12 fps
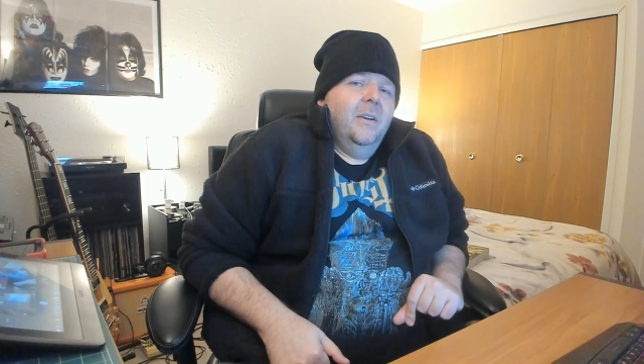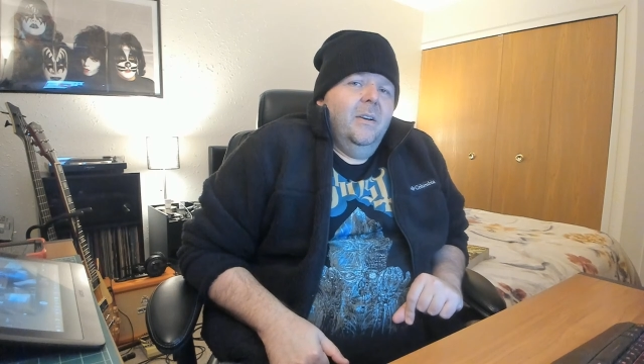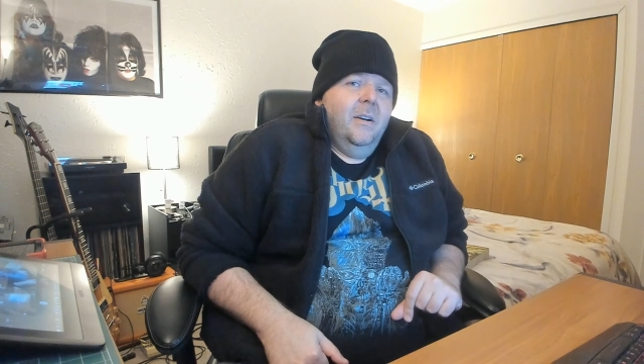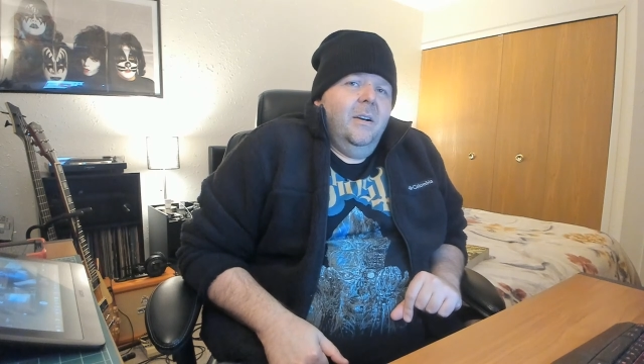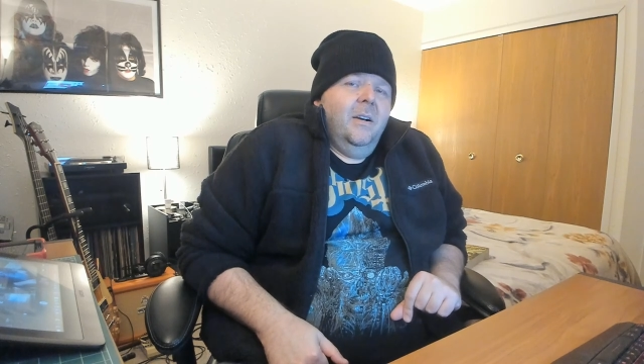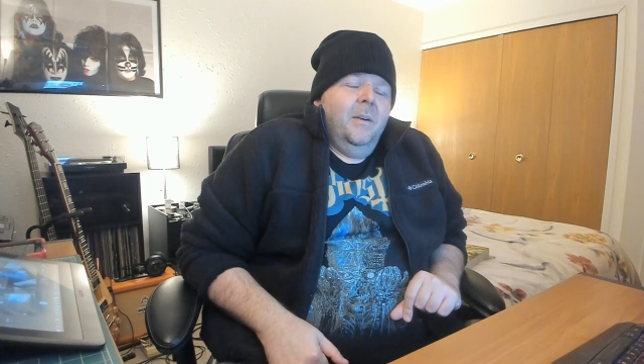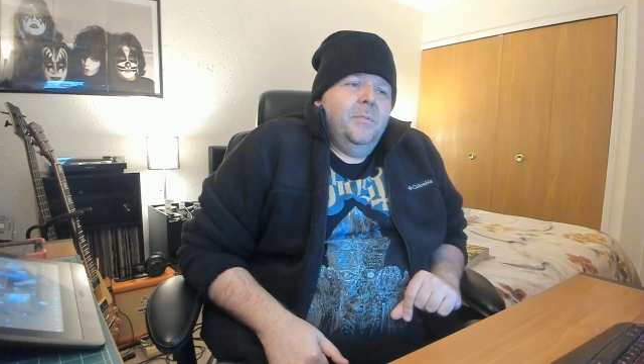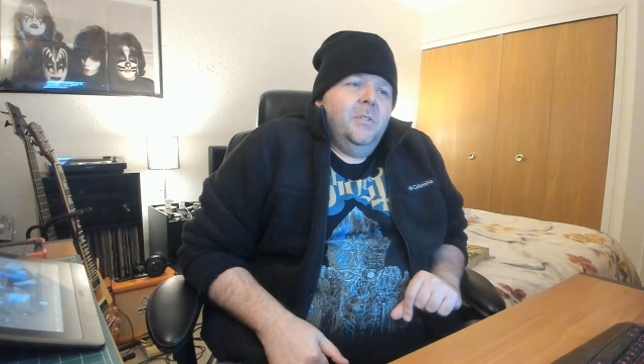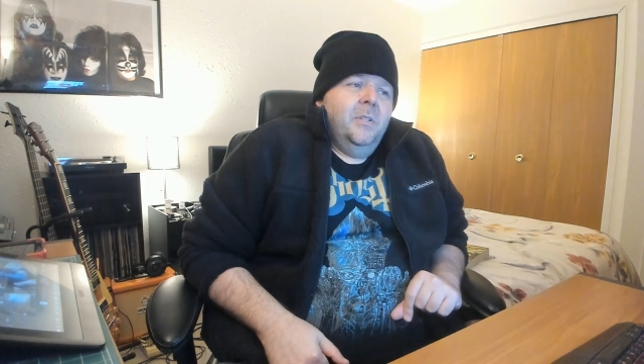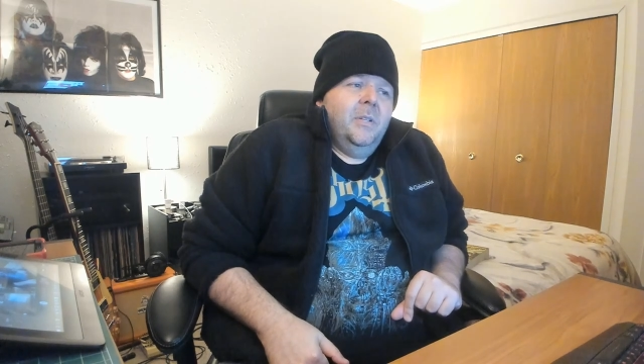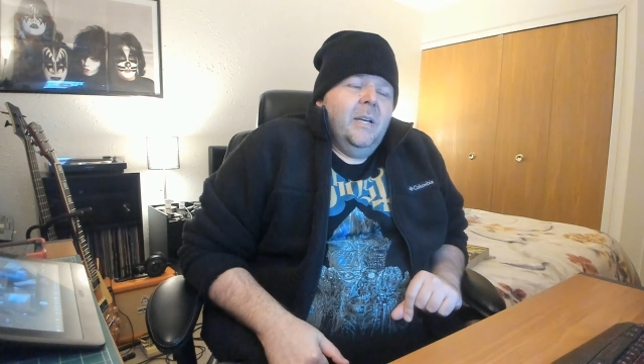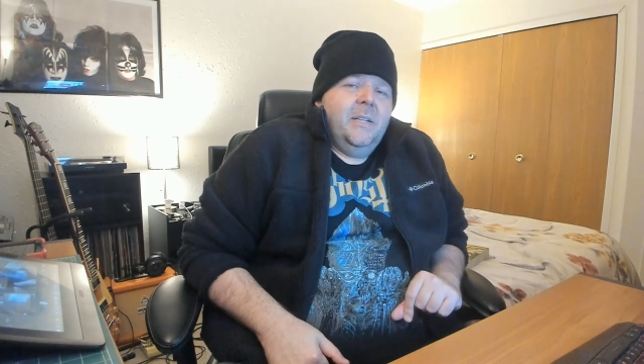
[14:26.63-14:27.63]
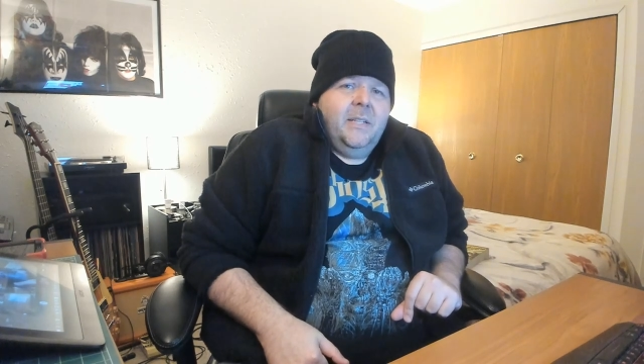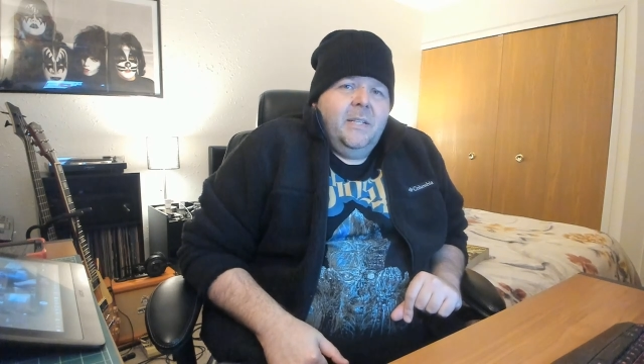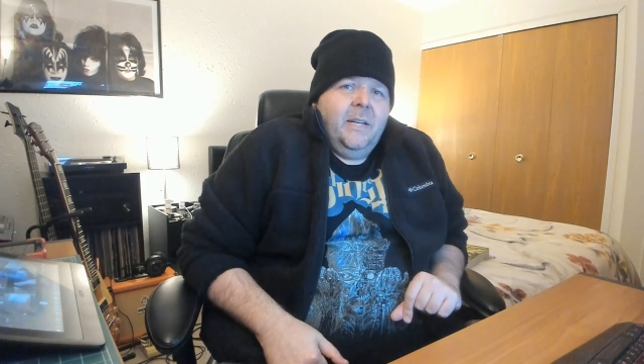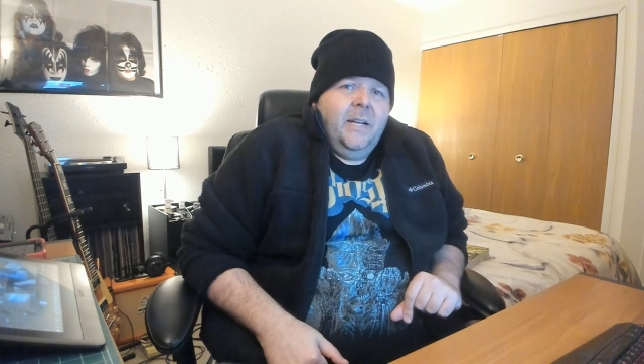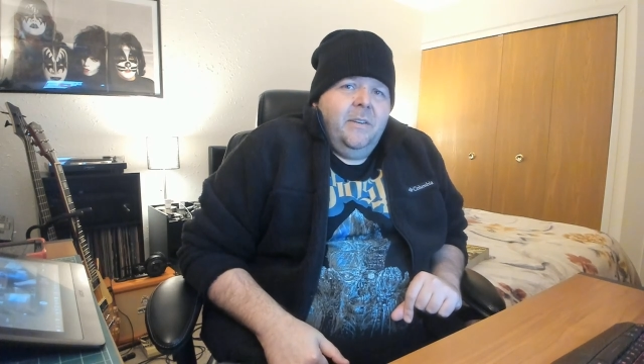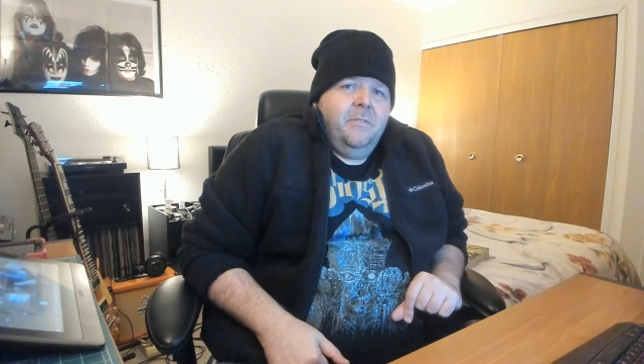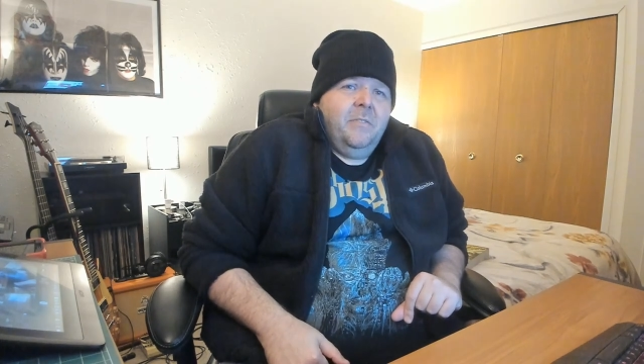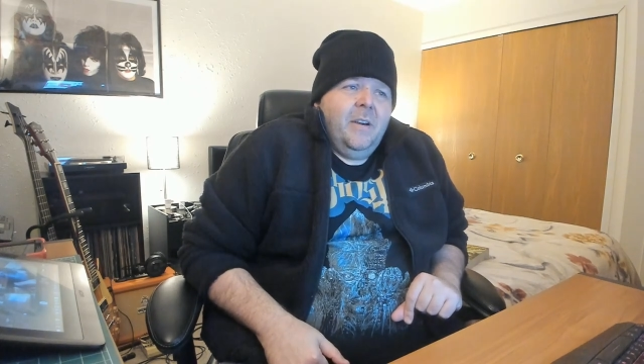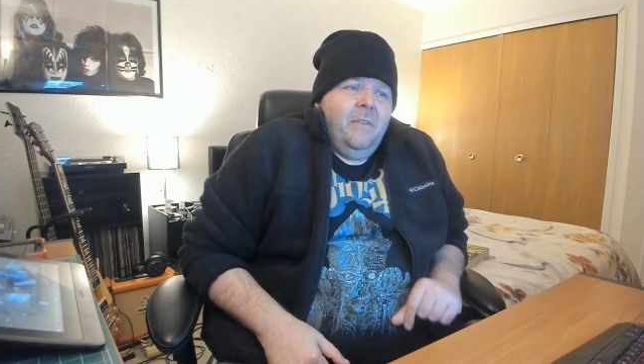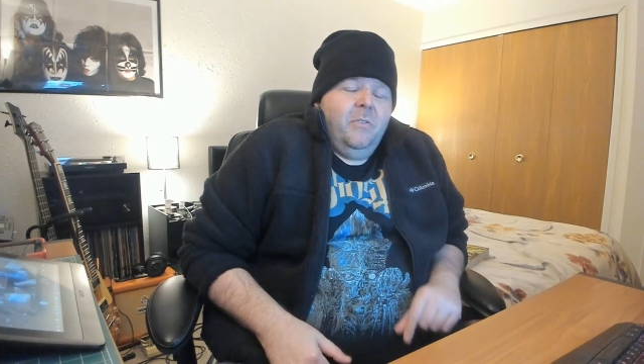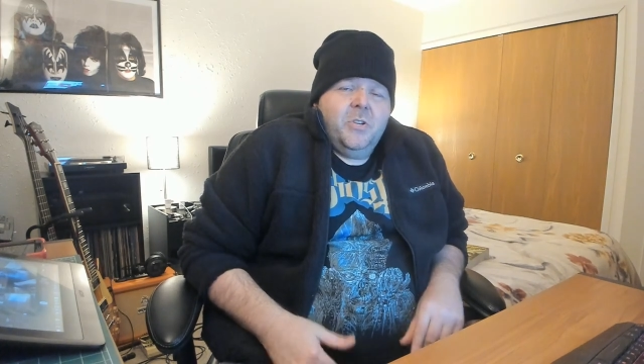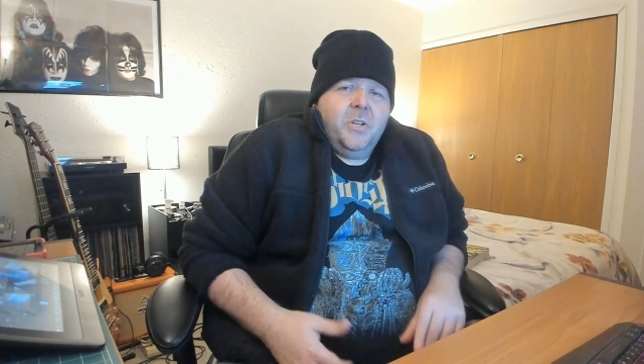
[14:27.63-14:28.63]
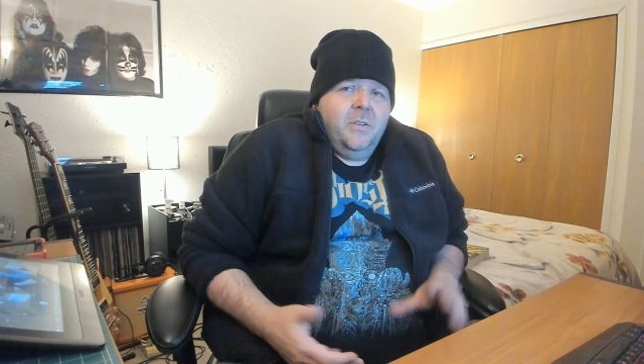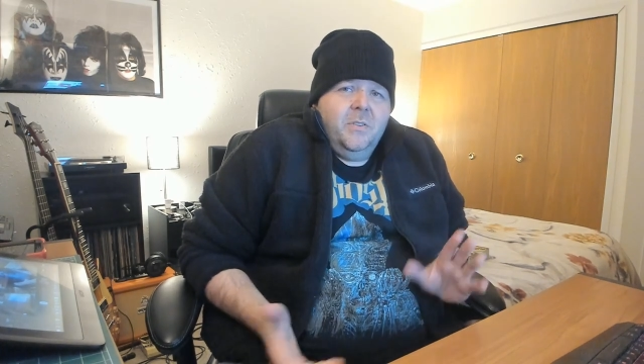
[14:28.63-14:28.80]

up to 1985, which